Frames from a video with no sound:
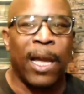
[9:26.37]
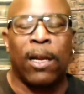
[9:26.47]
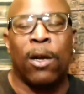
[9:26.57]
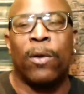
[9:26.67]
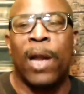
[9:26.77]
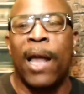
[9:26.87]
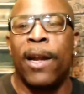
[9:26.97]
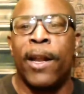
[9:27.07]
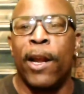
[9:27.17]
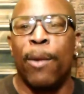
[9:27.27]
heck on
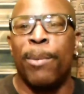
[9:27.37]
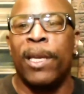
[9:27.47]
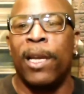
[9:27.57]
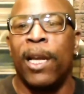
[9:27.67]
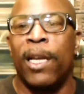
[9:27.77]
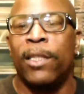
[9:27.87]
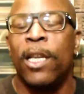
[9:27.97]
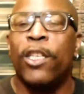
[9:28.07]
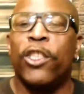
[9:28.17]
out of there because